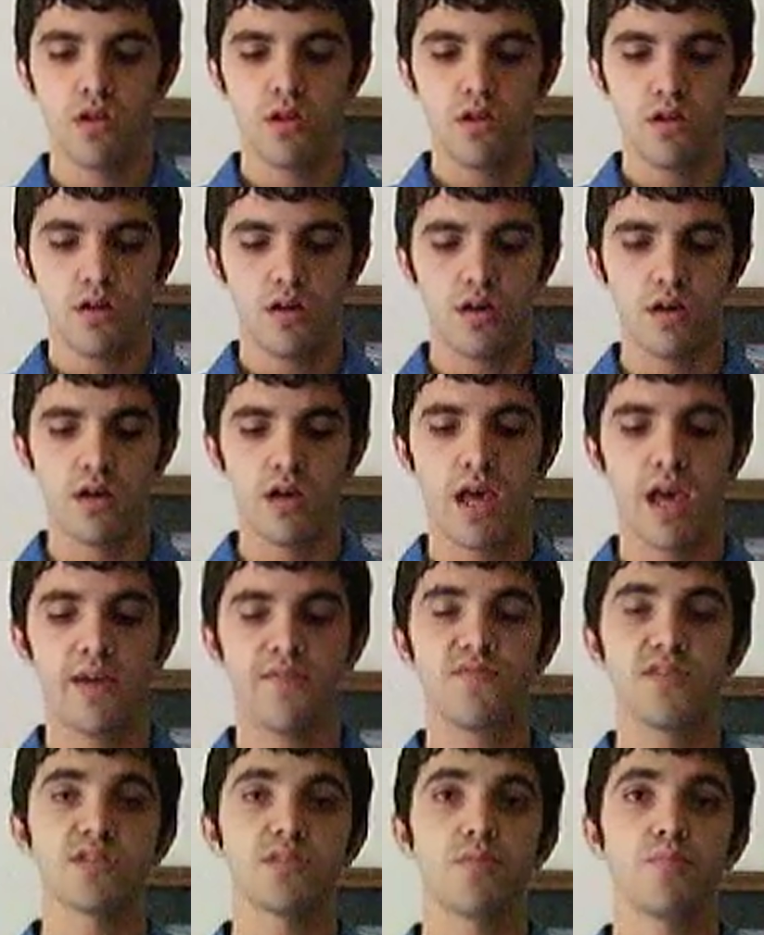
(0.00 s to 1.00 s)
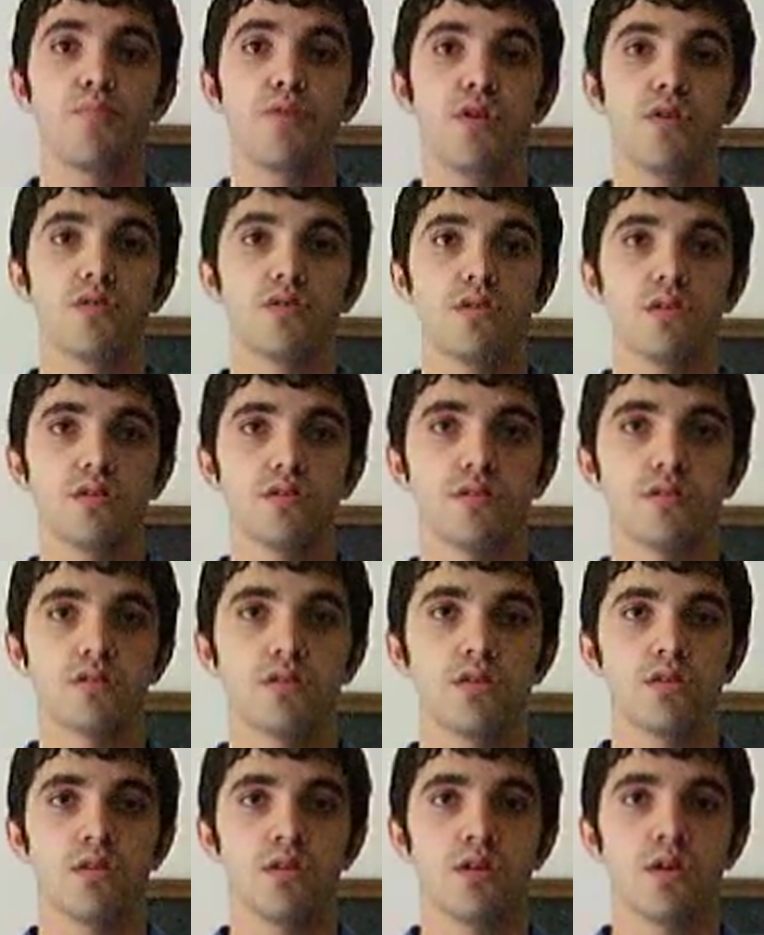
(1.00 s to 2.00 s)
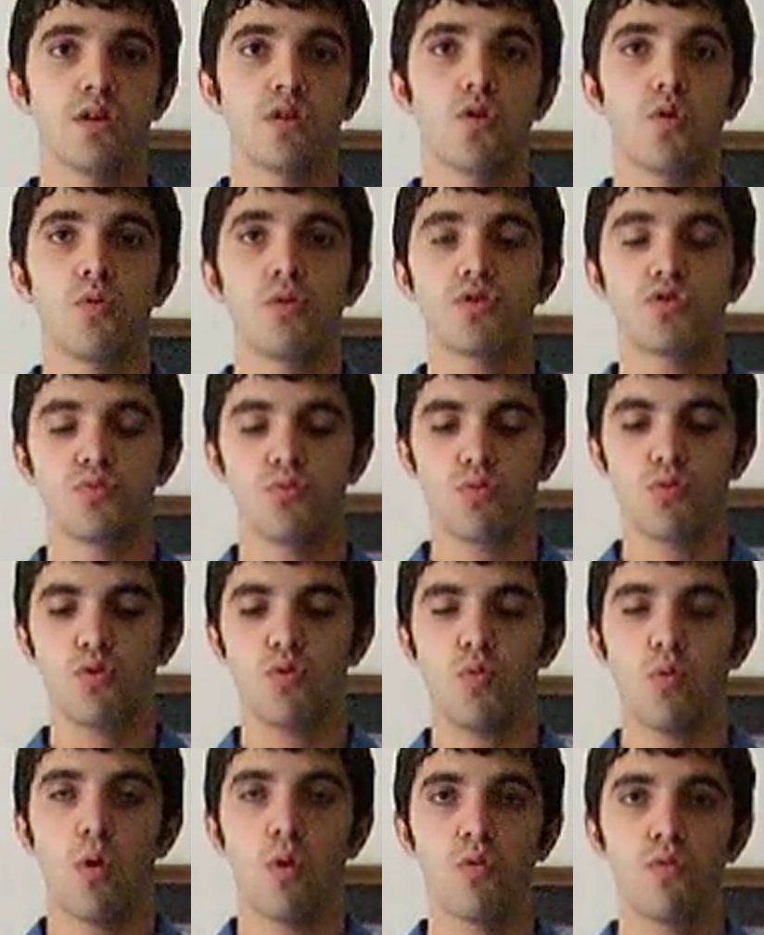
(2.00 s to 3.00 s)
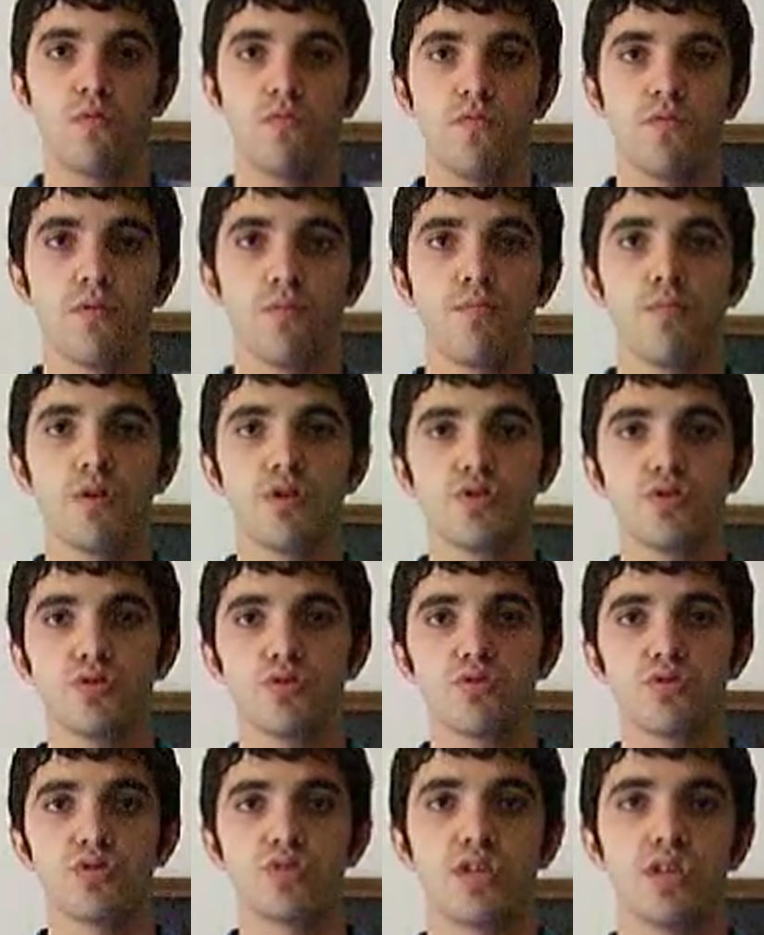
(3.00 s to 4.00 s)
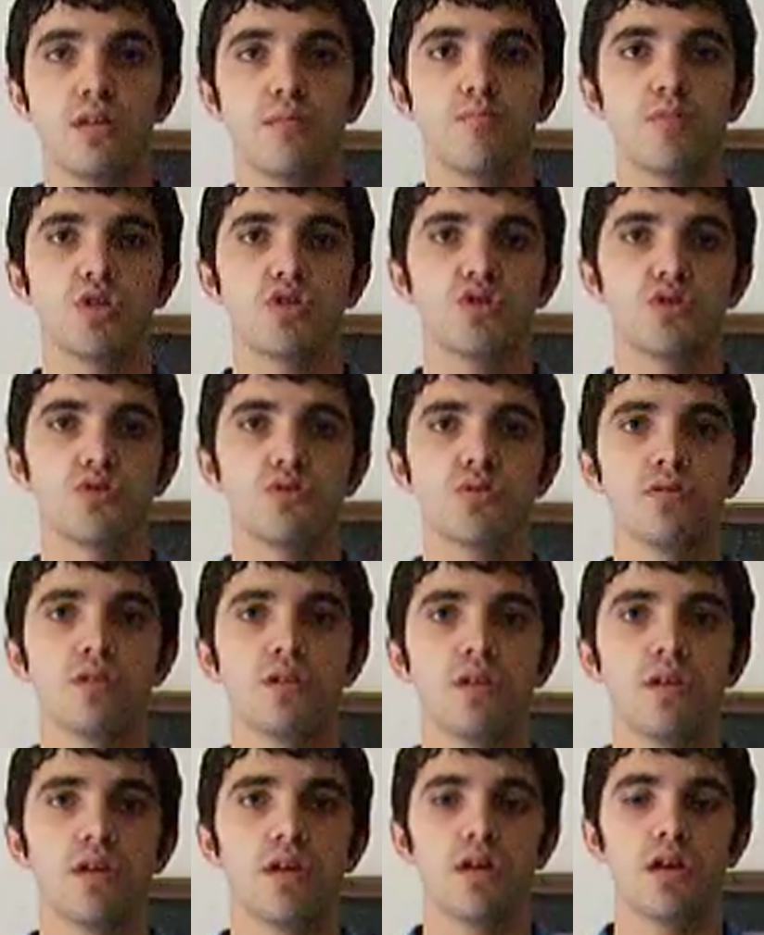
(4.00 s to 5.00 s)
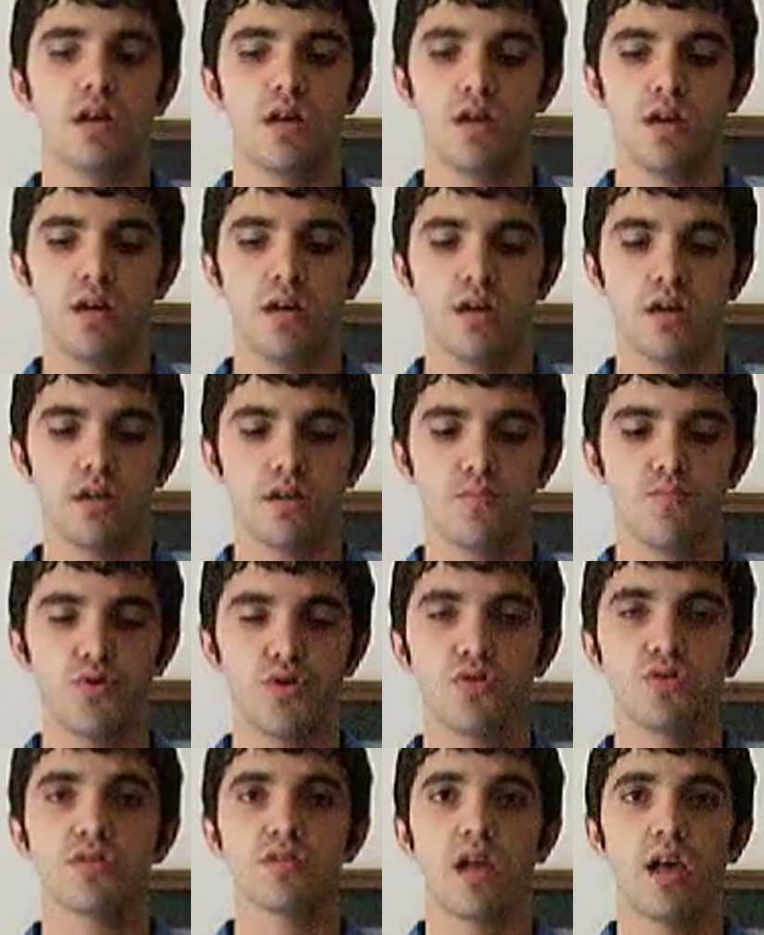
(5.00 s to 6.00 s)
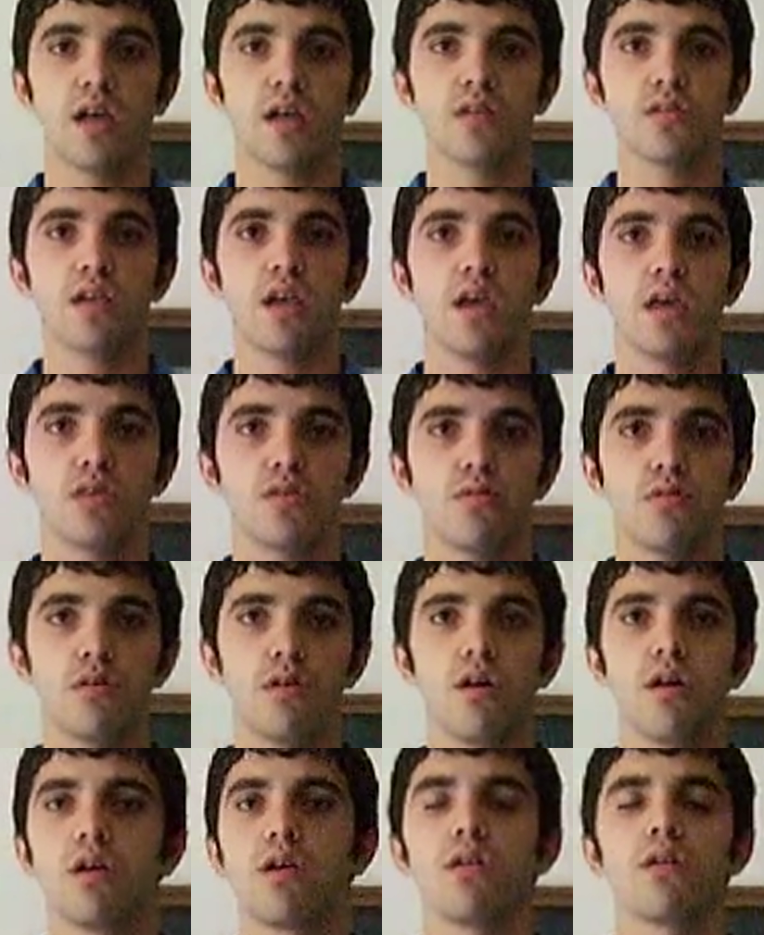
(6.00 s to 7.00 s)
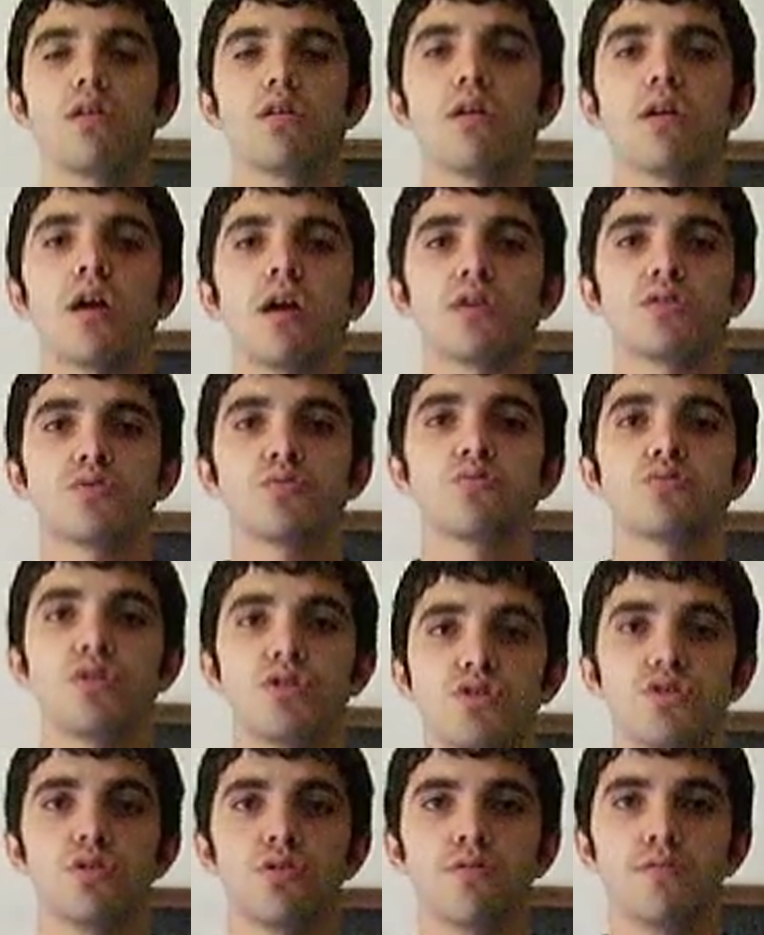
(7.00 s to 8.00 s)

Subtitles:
have disabilities, according to a quote from Christina Mitchell, computer science high school teacher.